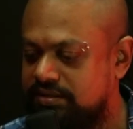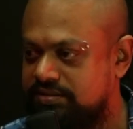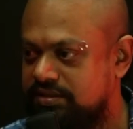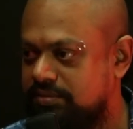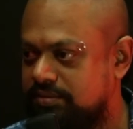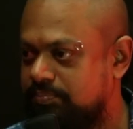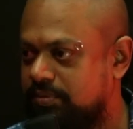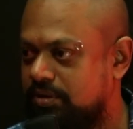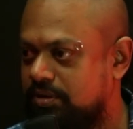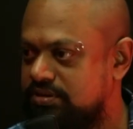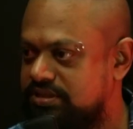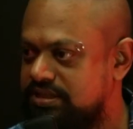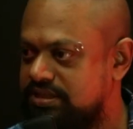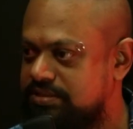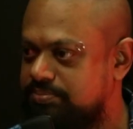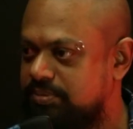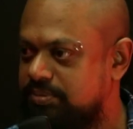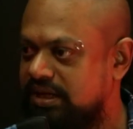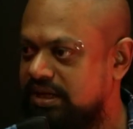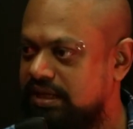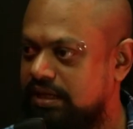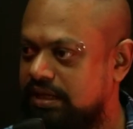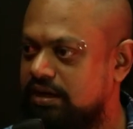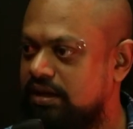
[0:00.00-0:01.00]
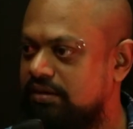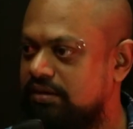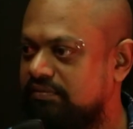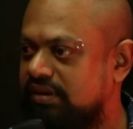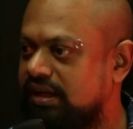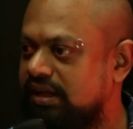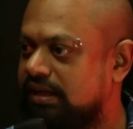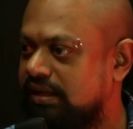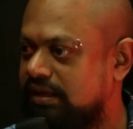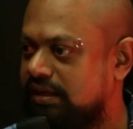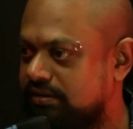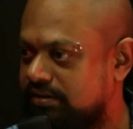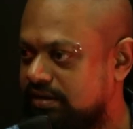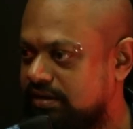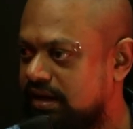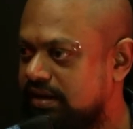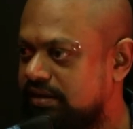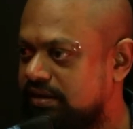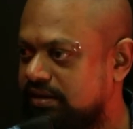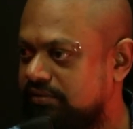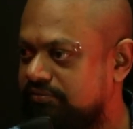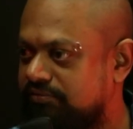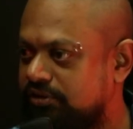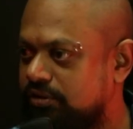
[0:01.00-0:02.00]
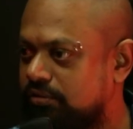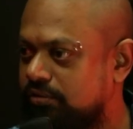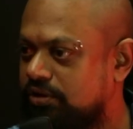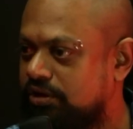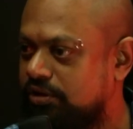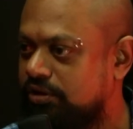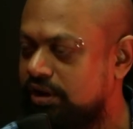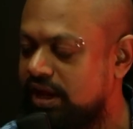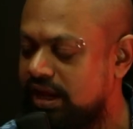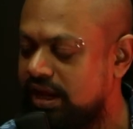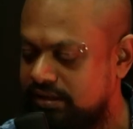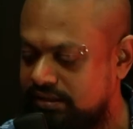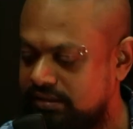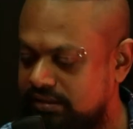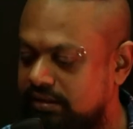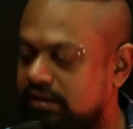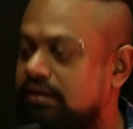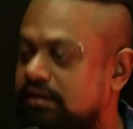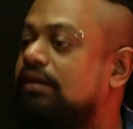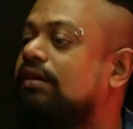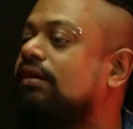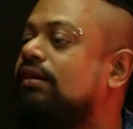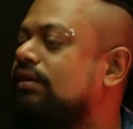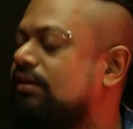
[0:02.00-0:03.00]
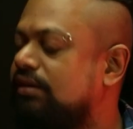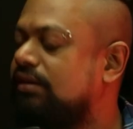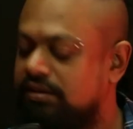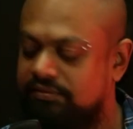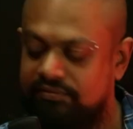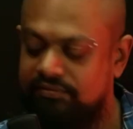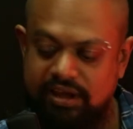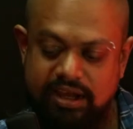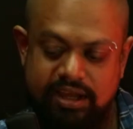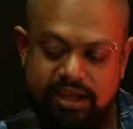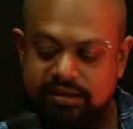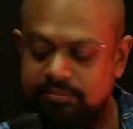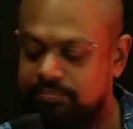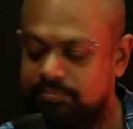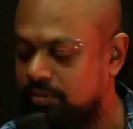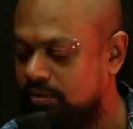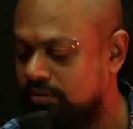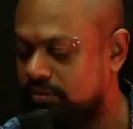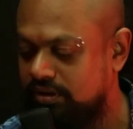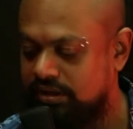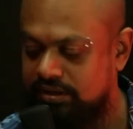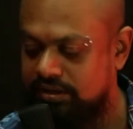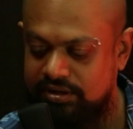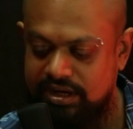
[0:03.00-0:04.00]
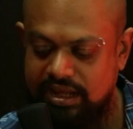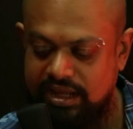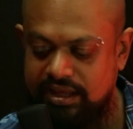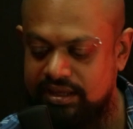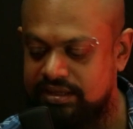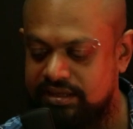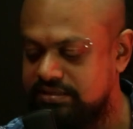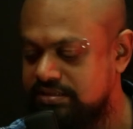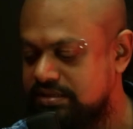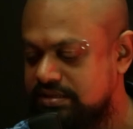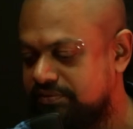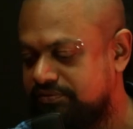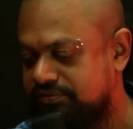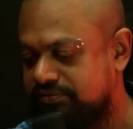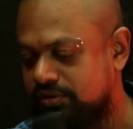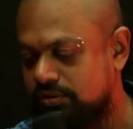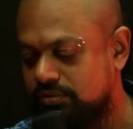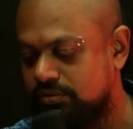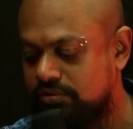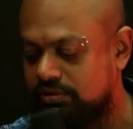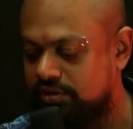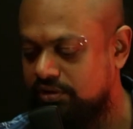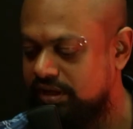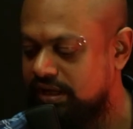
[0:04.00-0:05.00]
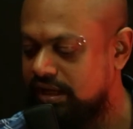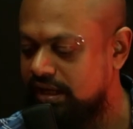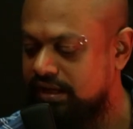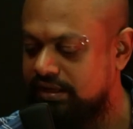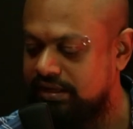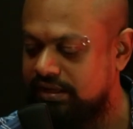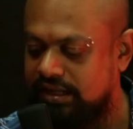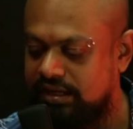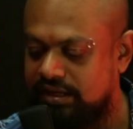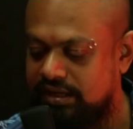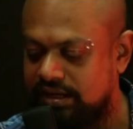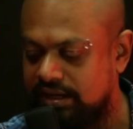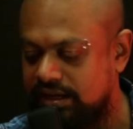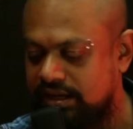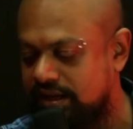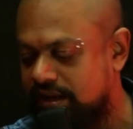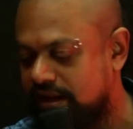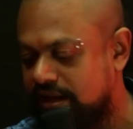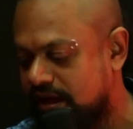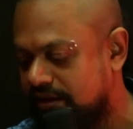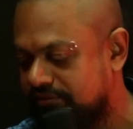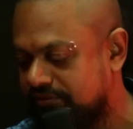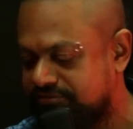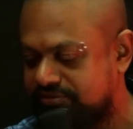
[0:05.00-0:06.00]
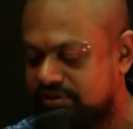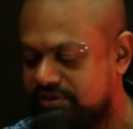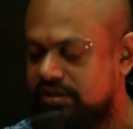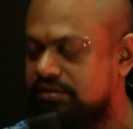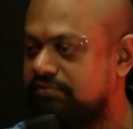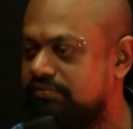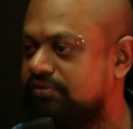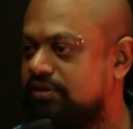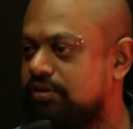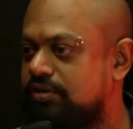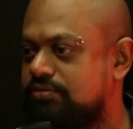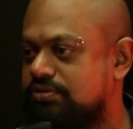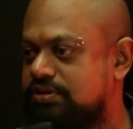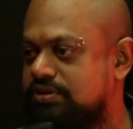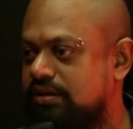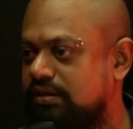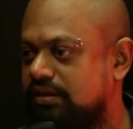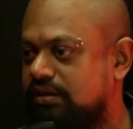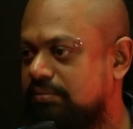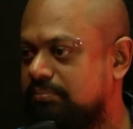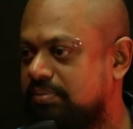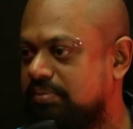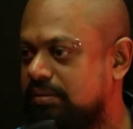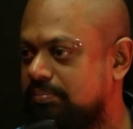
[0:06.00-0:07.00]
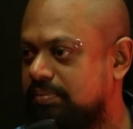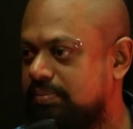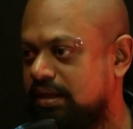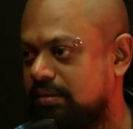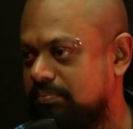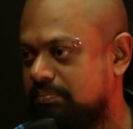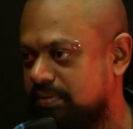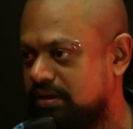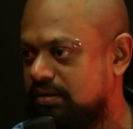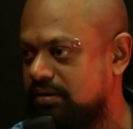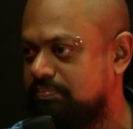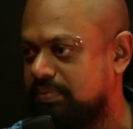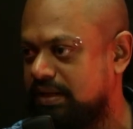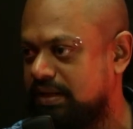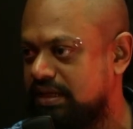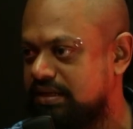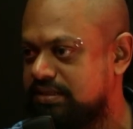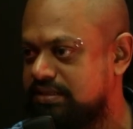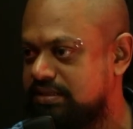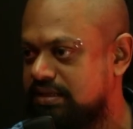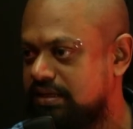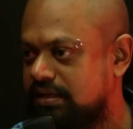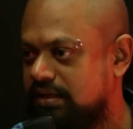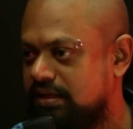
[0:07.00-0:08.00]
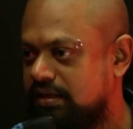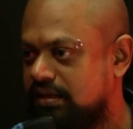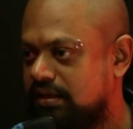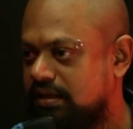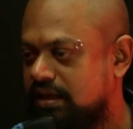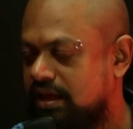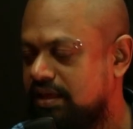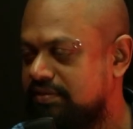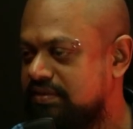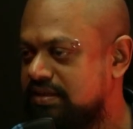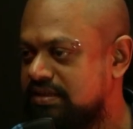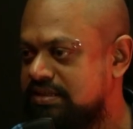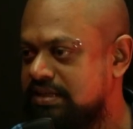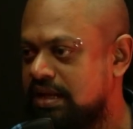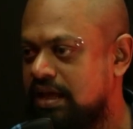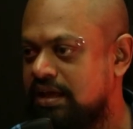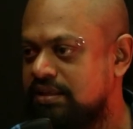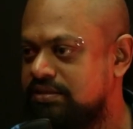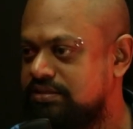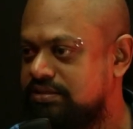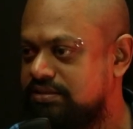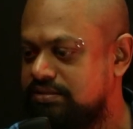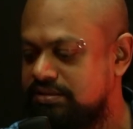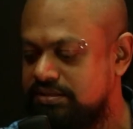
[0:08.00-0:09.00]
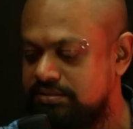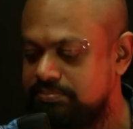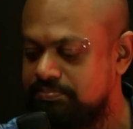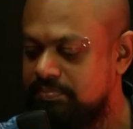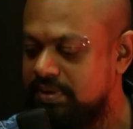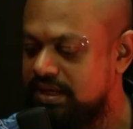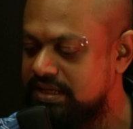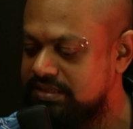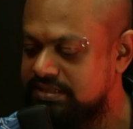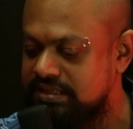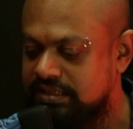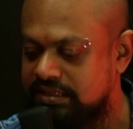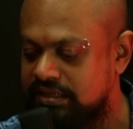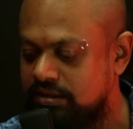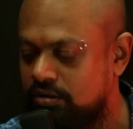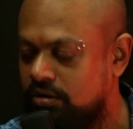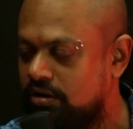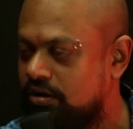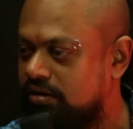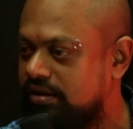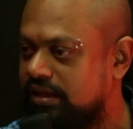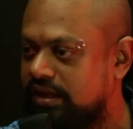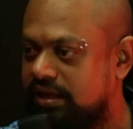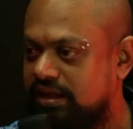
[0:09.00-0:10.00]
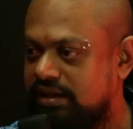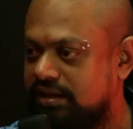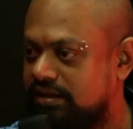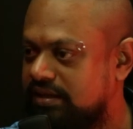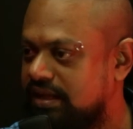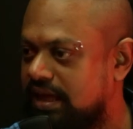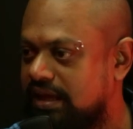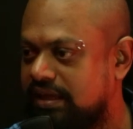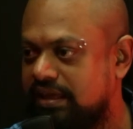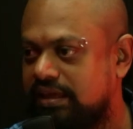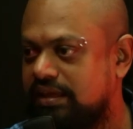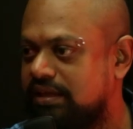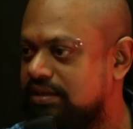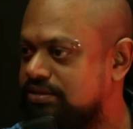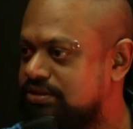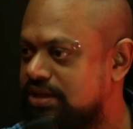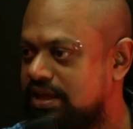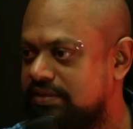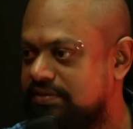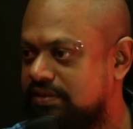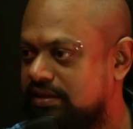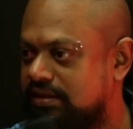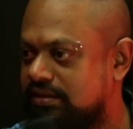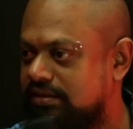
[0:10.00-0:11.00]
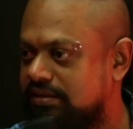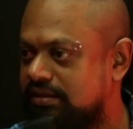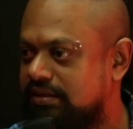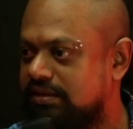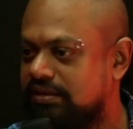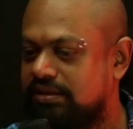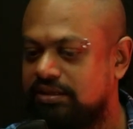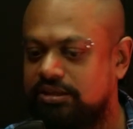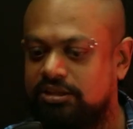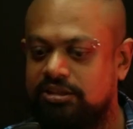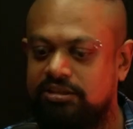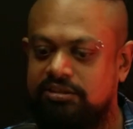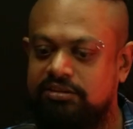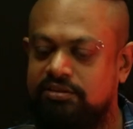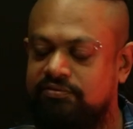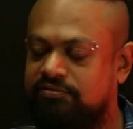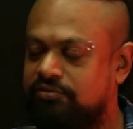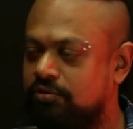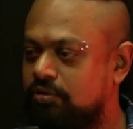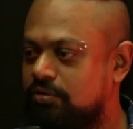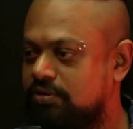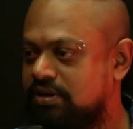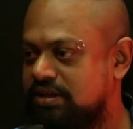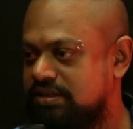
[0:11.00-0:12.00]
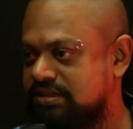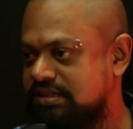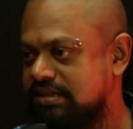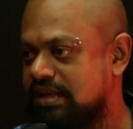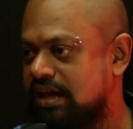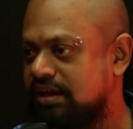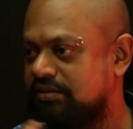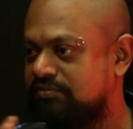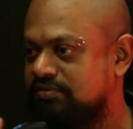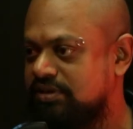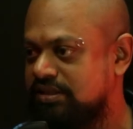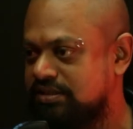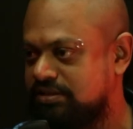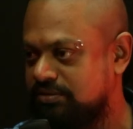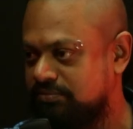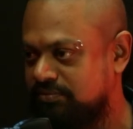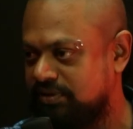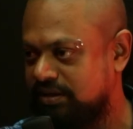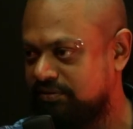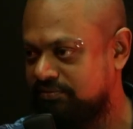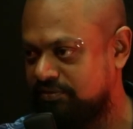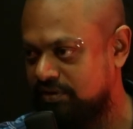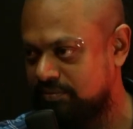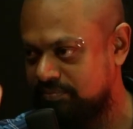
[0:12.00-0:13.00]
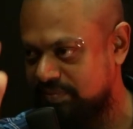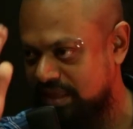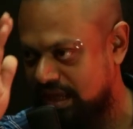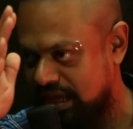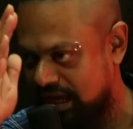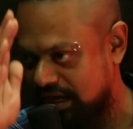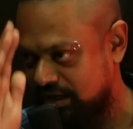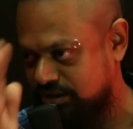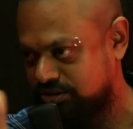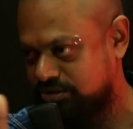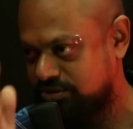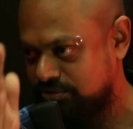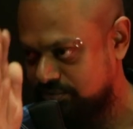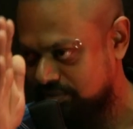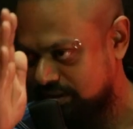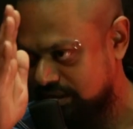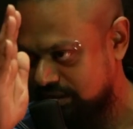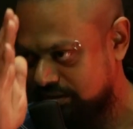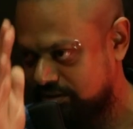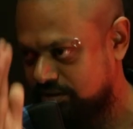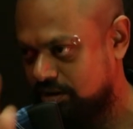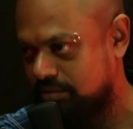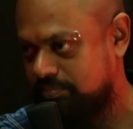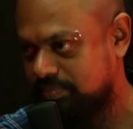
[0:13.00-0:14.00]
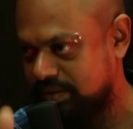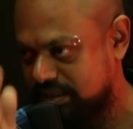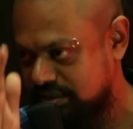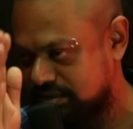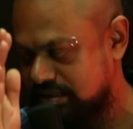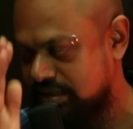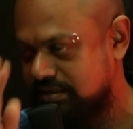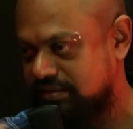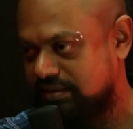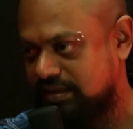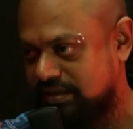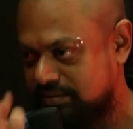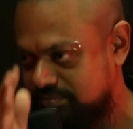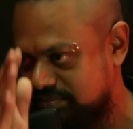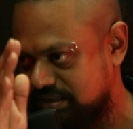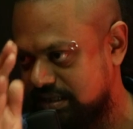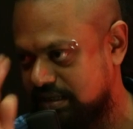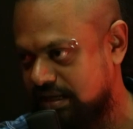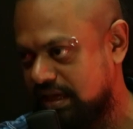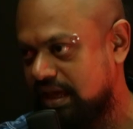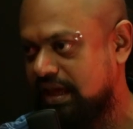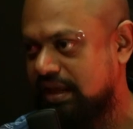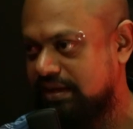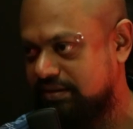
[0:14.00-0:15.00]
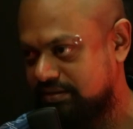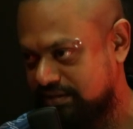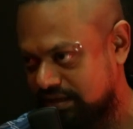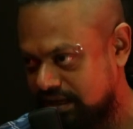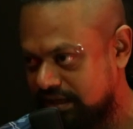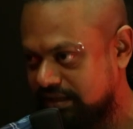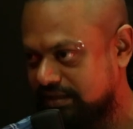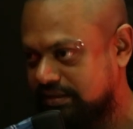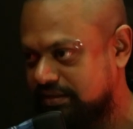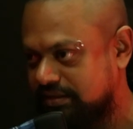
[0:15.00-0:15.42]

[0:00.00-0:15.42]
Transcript: approach it's pretty yeah. convenient right if you divide create and conquer divide yeah. polarize if you create enough confusion and people are perplexed and they start basically hawking and attacking each other the focus diverts away yeah. from the actual topics and themes in hand, right? Yeah.